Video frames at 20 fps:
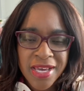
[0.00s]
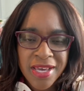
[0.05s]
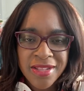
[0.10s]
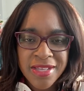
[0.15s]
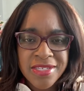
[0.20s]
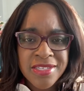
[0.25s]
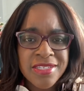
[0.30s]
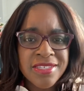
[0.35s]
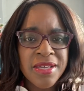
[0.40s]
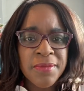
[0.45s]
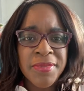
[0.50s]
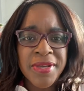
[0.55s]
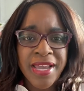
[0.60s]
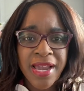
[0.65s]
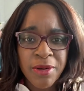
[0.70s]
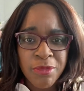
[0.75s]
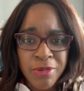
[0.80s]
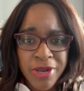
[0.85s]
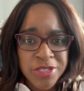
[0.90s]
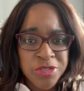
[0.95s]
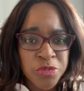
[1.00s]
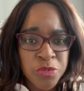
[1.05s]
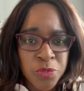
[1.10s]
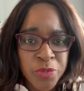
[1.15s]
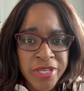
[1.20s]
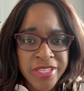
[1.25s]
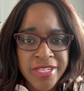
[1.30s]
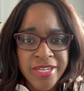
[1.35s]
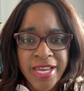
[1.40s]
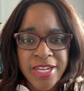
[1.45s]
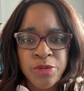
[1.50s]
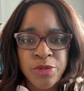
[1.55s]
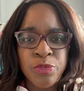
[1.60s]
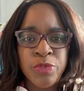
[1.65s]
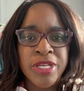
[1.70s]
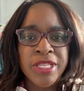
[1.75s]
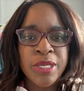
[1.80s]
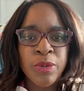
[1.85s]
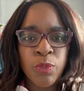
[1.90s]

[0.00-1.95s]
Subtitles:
This is something I wrestled with and had to really